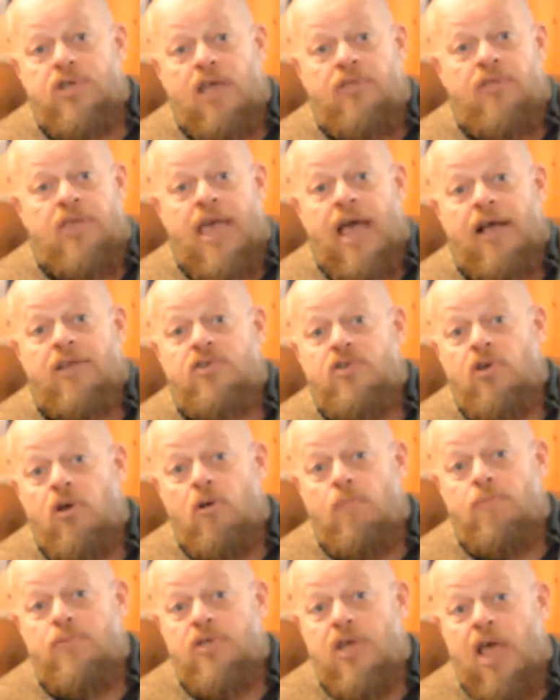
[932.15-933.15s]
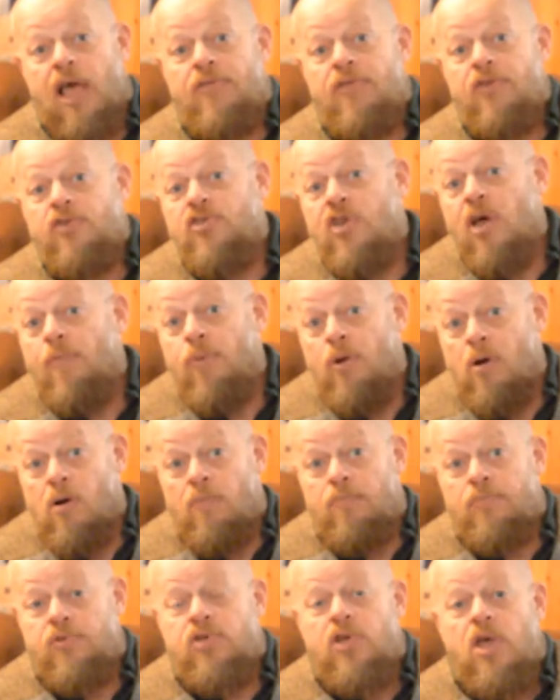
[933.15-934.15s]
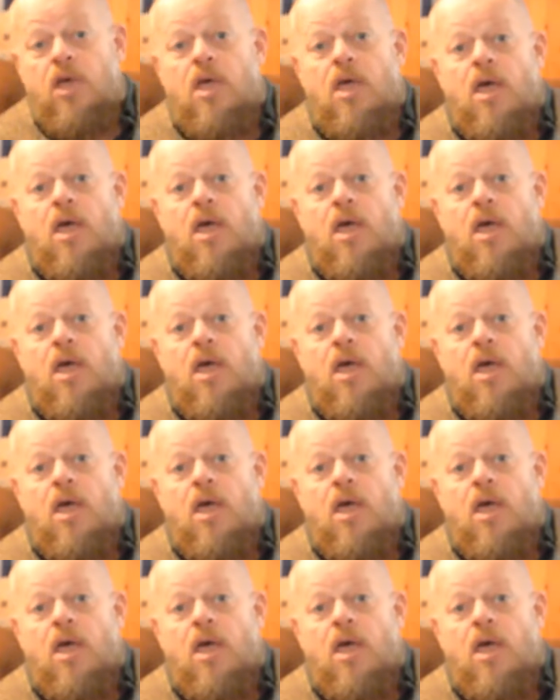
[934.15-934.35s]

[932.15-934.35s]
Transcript: in the exurbs and the suburbs.